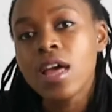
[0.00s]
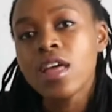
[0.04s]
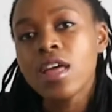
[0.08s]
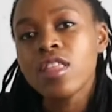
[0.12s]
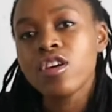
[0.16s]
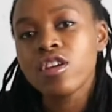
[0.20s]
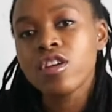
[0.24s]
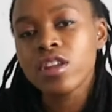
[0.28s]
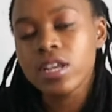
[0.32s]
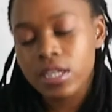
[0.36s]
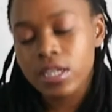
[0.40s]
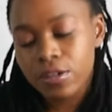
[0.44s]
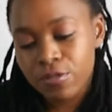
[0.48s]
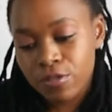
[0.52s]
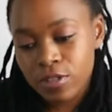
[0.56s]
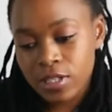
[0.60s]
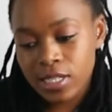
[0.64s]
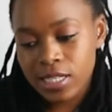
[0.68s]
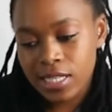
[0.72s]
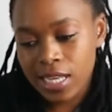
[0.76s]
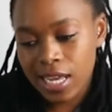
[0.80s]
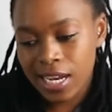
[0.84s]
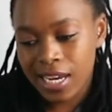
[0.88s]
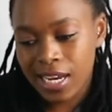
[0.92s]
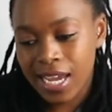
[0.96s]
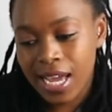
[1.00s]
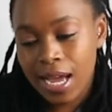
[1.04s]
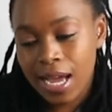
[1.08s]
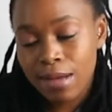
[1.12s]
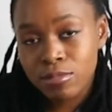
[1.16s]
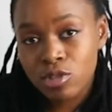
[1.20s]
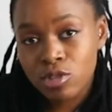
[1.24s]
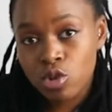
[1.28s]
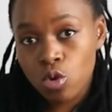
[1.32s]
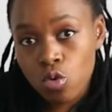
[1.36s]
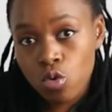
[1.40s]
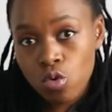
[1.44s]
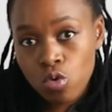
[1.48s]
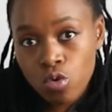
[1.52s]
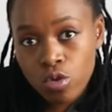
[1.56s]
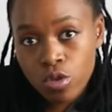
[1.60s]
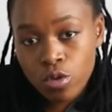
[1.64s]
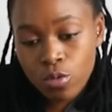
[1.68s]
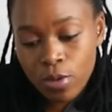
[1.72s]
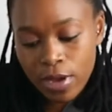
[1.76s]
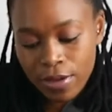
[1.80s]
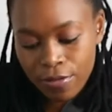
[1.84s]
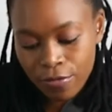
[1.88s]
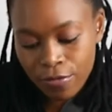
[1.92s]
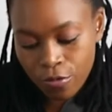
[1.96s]
The only difference is that it comes all the
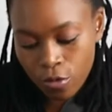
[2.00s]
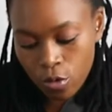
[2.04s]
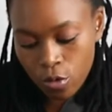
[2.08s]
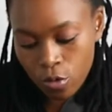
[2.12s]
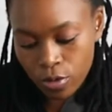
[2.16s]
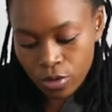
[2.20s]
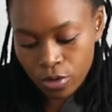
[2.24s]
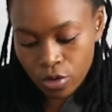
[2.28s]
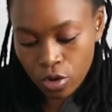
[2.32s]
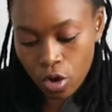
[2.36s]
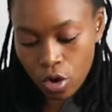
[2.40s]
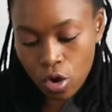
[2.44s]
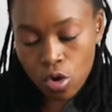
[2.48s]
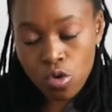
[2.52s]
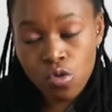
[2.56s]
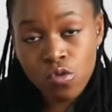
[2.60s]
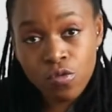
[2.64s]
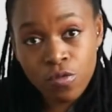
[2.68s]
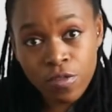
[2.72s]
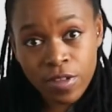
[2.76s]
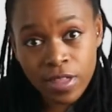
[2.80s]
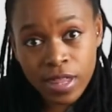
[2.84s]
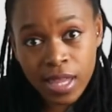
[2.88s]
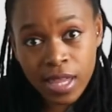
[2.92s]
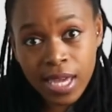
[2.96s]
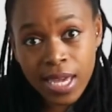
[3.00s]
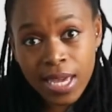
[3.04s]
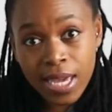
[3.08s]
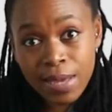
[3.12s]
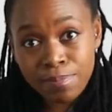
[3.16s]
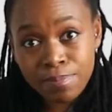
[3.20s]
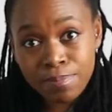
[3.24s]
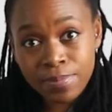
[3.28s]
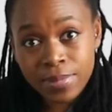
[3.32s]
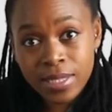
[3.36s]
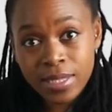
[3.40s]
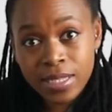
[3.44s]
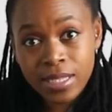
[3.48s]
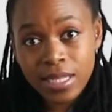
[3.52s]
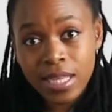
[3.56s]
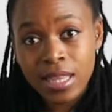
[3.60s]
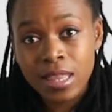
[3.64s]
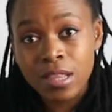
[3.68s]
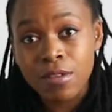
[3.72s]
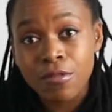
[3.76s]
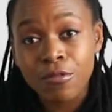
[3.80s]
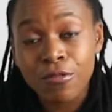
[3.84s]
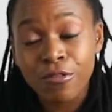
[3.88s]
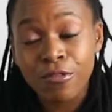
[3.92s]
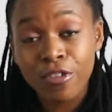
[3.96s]
way forward over the hips in
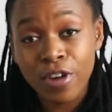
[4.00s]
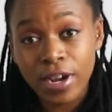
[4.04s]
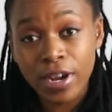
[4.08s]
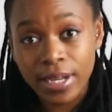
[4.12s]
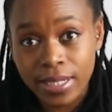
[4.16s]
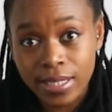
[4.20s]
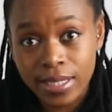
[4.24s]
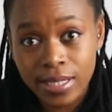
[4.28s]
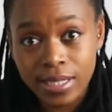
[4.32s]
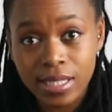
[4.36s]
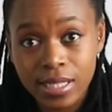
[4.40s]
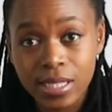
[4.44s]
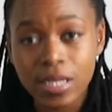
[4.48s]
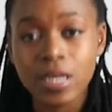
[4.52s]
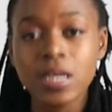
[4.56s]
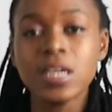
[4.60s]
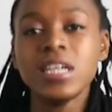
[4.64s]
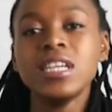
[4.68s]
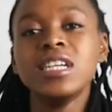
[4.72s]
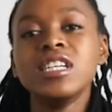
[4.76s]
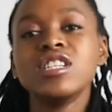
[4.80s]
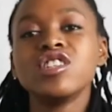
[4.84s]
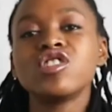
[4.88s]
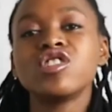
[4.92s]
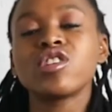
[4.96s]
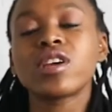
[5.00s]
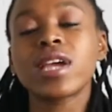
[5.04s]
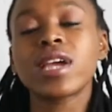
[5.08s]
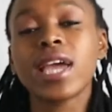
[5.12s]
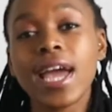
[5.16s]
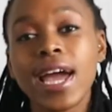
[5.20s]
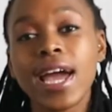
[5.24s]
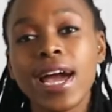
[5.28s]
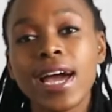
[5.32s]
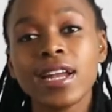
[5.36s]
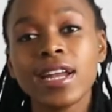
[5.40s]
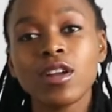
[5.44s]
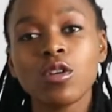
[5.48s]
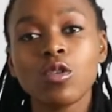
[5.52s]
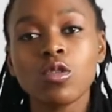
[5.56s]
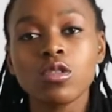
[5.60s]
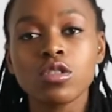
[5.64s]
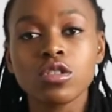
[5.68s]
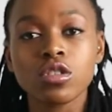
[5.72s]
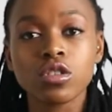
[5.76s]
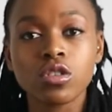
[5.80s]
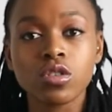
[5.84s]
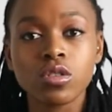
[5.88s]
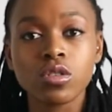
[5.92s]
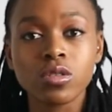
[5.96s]
the front, so can
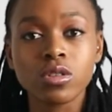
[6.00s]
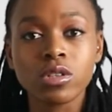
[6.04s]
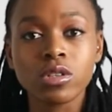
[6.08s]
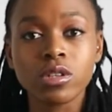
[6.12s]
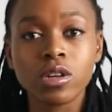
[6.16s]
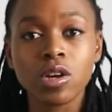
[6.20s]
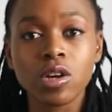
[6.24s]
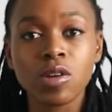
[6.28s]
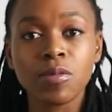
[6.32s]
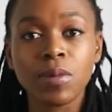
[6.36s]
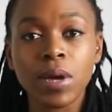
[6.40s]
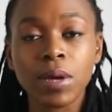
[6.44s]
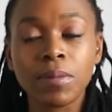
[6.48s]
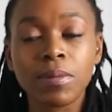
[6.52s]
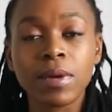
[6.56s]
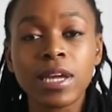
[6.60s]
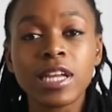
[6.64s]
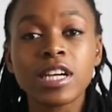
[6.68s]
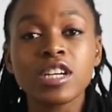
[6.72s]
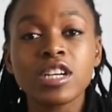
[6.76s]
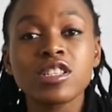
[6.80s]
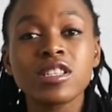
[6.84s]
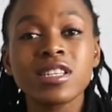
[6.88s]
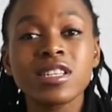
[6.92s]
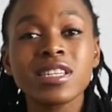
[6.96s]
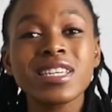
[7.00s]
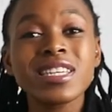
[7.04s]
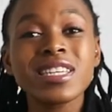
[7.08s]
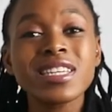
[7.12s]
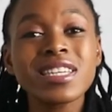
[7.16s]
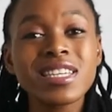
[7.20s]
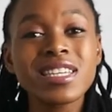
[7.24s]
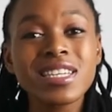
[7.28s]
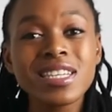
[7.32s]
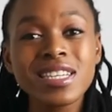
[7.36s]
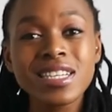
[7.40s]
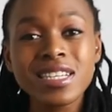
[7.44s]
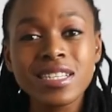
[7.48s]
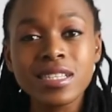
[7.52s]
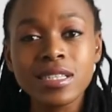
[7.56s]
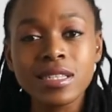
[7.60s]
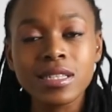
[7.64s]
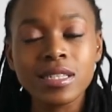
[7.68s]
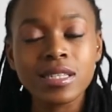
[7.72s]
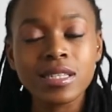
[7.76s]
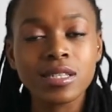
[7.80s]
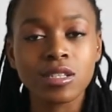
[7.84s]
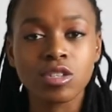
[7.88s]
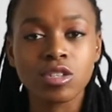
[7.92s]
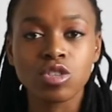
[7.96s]
also cause lower back pain because it is
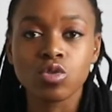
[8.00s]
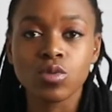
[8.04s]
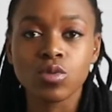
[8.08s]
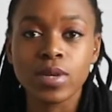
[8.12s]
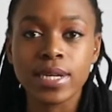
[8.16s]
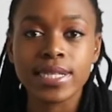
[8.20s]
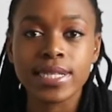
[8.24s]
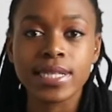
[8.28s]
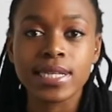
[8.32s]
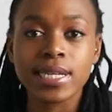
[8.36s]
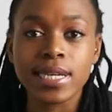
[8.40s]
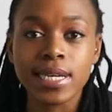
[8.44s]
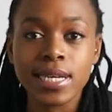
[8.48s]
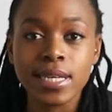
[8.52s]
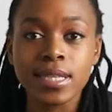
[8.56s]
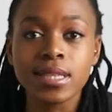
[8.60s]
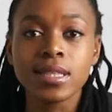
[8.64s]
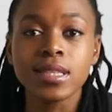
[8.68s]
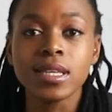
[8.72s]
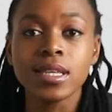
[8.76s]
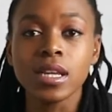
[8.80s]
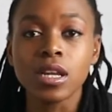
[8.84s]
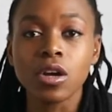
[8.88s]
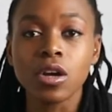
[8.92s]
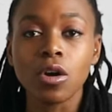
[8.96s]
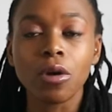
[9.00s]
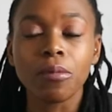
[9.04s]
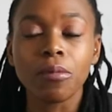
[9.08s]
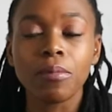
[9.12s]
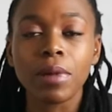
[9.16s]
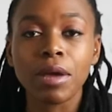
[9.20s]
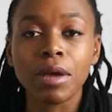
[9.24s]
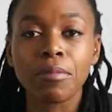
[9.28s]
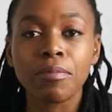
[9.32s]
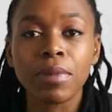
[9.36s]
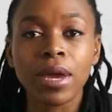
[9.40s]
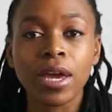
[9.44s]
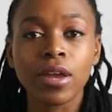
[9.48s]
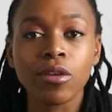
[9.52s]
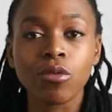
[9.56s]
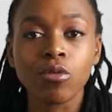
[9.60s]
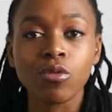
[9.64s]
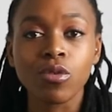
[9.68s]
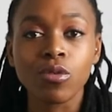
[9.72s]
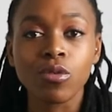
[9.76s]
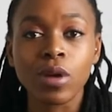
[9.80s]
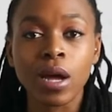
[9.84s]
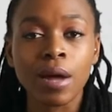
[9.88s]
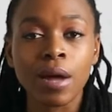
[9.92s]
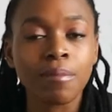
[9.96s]
situated in the lower back
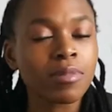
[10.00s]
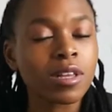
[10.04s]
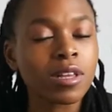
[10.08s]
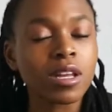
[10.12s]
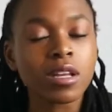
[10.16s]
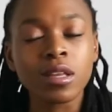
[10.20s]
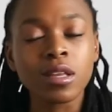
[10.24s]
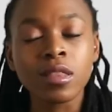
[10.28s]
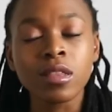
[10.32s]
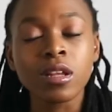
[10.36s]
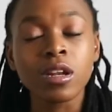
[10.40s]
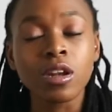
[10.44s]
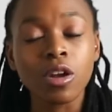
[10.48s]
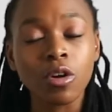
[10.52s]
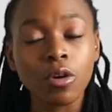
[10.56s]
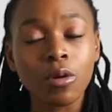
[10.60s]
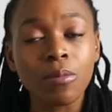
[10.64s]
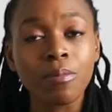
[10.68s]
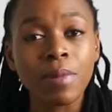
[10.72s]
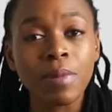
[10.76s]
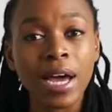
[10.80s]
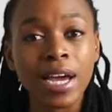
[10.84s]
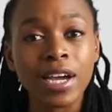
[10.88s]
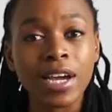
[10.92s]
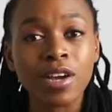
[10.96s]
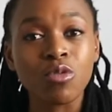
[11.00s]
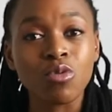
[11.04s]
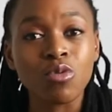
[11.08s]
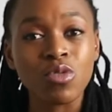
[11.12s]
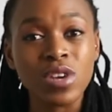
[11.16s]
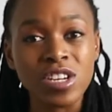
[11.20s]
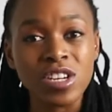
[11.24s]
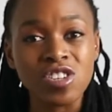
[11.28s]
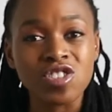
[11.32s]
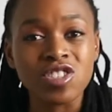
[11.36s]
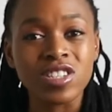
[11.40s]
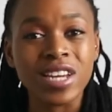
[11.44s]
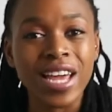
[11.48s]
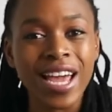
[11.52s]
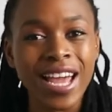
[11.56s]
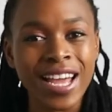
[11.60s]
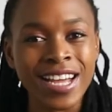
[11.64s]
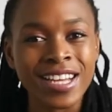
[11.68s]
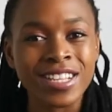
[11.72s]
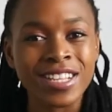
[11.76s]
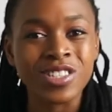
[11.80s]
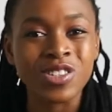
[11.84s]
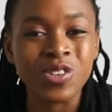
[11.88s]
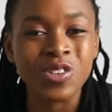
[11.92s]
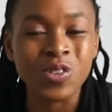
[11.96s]
pain in the lower back region
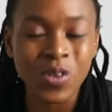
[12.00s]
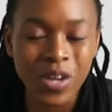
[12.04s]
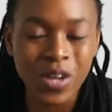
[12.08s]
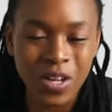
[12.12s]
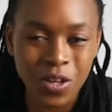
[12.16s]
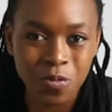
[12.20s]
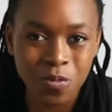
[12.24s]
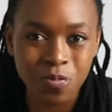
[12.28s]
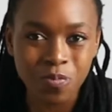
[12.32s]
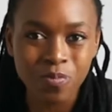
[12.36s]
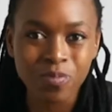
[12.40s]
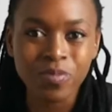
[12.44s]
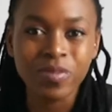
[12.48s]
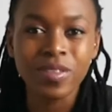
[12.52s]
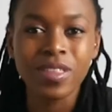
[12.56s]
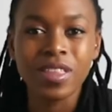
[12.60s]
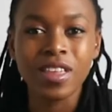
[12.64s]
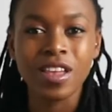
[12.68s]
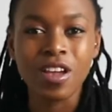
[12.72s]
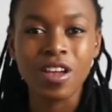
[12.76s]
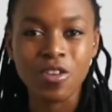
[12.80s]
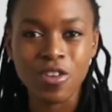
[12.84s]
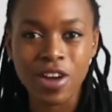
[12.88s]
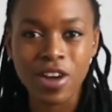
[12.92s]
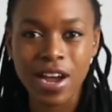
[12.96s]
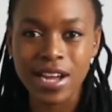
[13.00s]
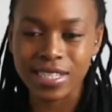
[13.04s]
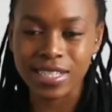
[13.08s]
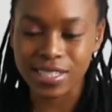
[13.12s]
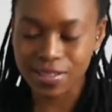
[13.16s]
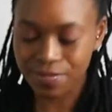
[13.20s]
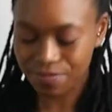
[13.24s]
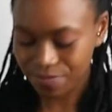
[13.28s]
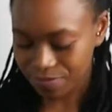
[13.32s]
as well. All right,